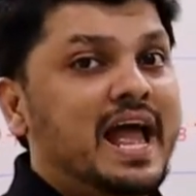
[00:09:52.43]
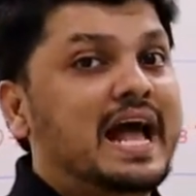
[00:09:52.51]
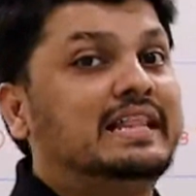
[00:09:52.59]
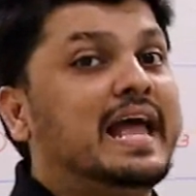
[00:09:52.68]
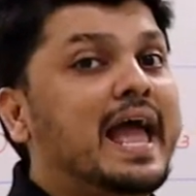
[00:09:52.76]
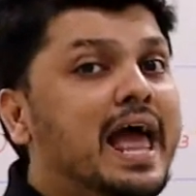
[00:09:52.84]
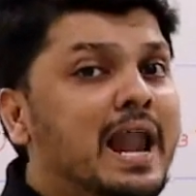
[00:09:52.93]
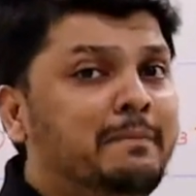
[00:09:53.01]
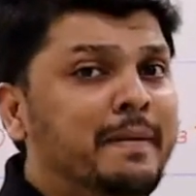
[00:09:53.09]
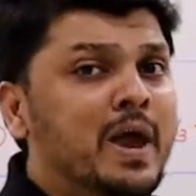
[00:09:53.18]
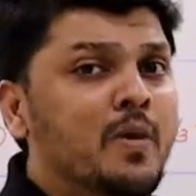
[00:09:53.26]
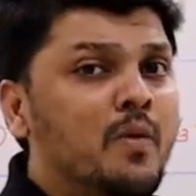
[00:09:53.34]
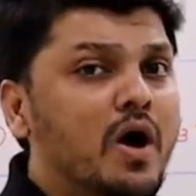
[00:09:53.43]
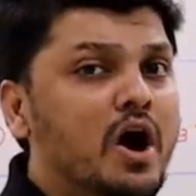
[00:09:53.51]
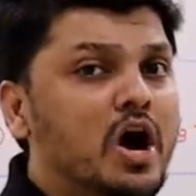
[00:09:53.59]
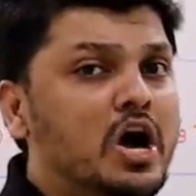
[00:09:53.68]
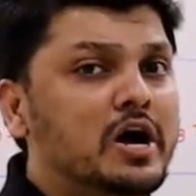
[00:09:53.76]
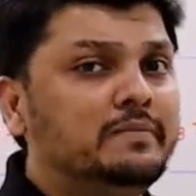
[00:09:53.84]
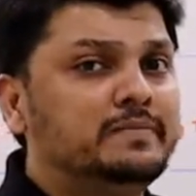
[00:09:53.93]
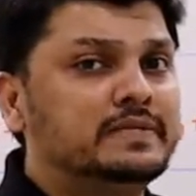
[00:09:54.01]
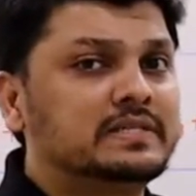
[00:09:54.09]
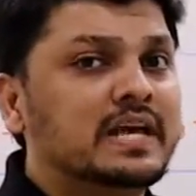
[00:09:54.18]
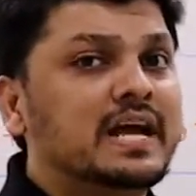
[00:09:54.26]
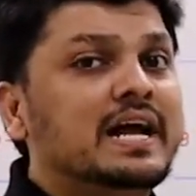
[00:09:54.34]
And the helping
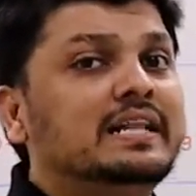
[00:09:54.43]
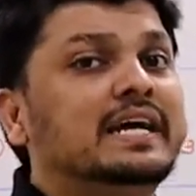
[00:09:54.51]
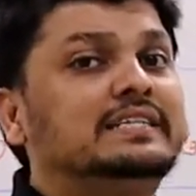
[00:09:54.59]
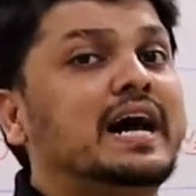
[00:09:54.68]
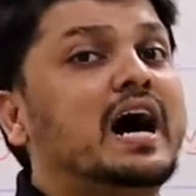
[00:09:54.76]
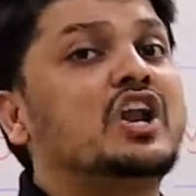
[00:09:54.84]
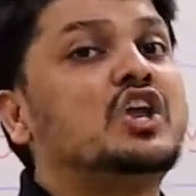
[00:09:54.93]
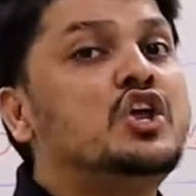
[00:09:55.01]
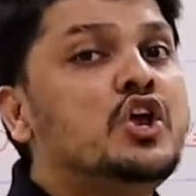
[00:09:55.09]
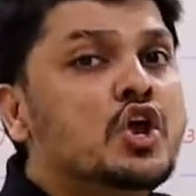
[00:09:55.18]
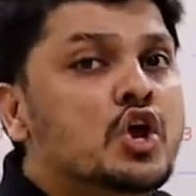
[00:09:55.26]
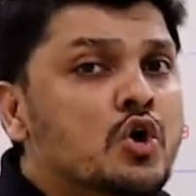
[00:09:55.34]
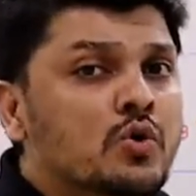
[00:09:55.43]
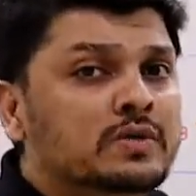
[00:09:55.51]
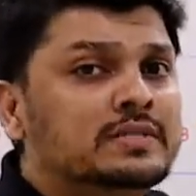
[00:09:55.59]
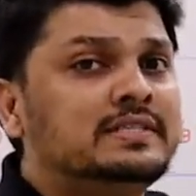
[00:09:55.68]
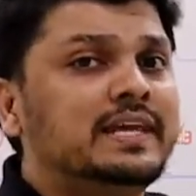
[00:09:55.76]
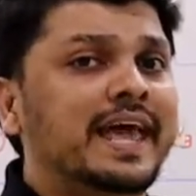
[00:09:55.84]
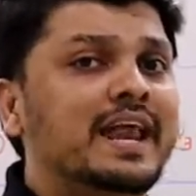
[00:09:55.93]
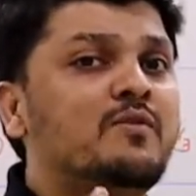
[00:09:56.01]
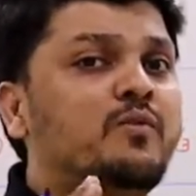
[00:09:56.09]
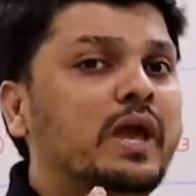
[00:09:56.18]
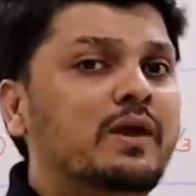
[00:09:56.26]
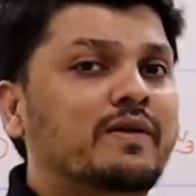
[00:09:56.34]
verbs that are used
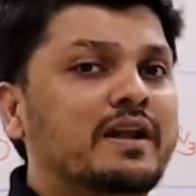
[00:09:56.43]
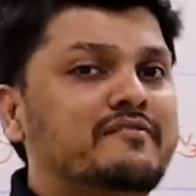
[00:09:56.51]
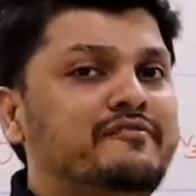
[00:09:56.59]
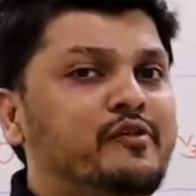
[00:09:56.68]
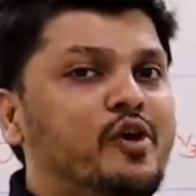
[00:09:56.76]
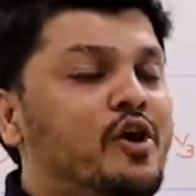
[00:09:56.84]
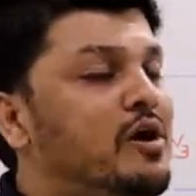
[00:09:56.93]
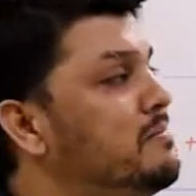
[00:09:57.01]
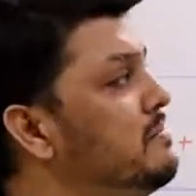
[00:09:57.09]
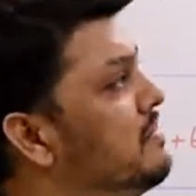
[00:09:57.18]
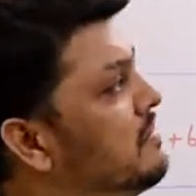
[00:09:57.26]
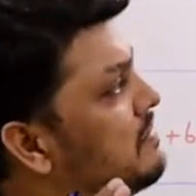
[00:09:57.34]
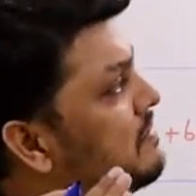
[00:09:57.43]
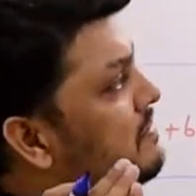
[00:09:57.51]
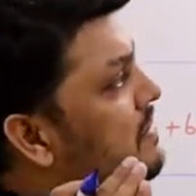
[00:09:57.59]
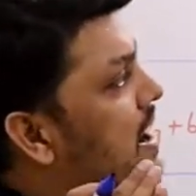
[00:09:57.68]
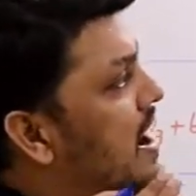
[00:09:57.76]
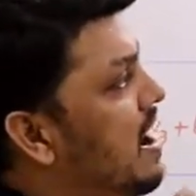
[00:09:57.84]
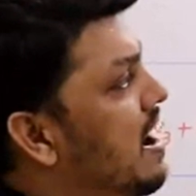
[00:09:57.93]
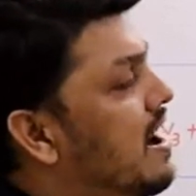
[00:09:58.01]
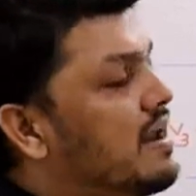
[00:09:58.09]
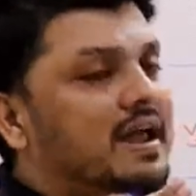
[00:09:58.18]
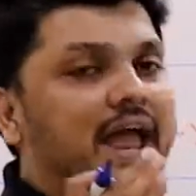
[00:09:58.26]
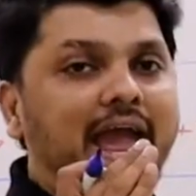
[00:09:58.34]
in V1 form
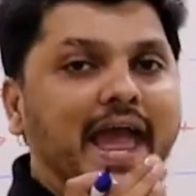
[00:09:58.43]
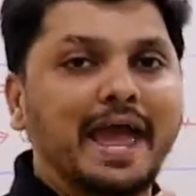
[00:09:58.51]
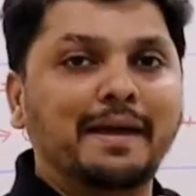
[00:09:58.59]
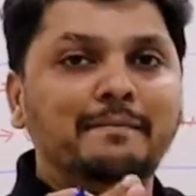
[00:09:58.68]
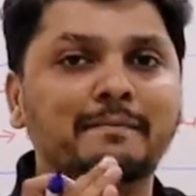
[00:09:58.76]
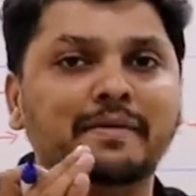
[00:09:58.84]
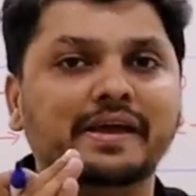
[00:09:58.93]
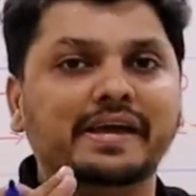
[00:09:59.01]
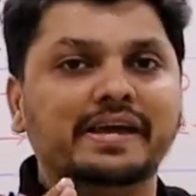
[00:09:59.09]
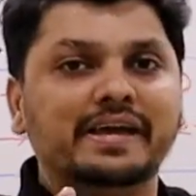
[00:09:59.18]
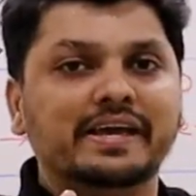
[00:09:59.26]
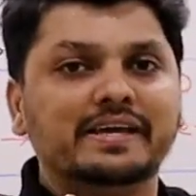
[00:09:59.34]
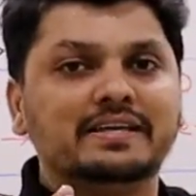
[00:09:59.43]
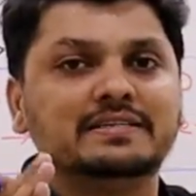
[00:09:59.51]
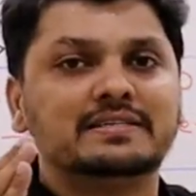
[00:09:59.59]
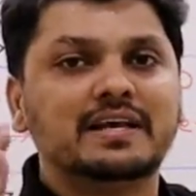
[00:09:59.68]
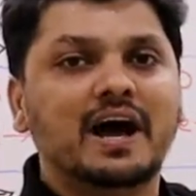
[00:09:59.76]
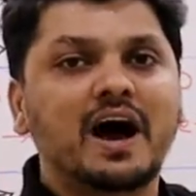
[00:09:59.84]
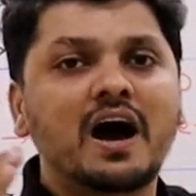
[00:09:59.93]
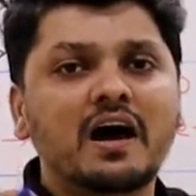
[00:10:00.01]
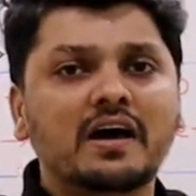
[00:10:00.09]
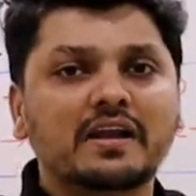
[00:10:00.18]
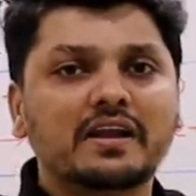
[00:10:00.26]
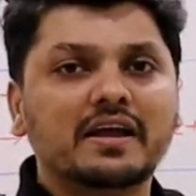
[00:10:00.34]
are am, is,
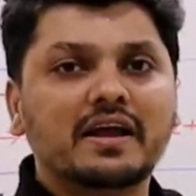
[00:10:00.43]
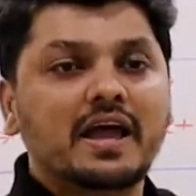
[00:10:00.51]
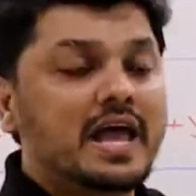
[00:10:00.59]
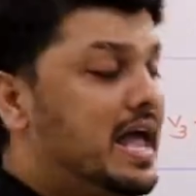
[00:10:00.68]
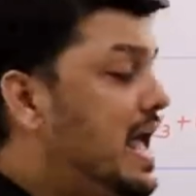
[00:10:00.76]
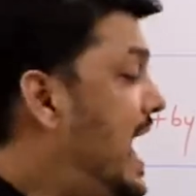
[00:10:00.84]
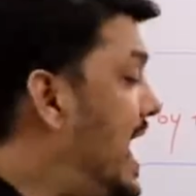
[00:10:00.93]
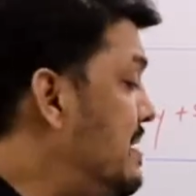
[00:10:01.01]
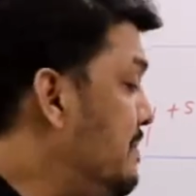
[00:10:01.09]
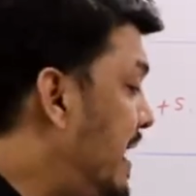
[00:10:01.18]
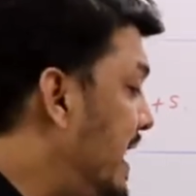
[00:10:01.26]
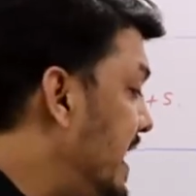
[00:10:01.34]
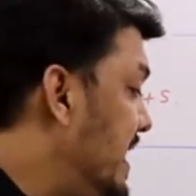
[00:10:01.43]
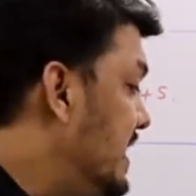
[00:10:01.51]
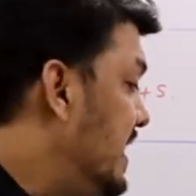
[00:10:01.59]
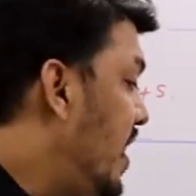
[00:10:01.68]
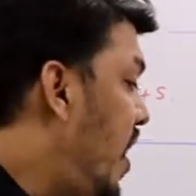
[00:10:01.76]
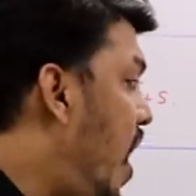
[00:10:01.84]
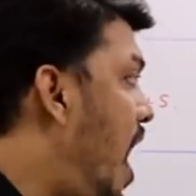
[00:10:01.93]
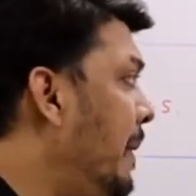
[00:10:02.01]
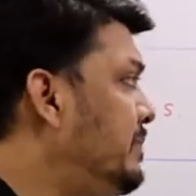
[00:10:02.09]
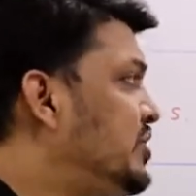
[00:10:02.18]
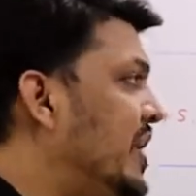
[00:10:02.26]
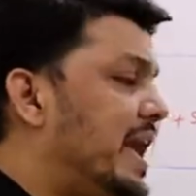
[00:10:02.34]
are. And my
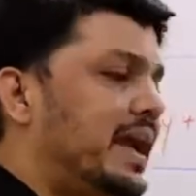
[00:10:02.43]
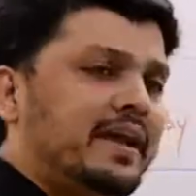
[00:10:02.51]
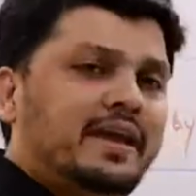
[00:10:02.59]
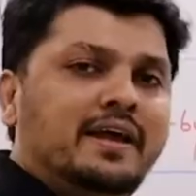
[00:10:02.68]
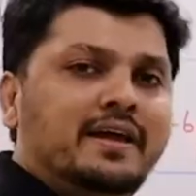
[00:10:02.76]
object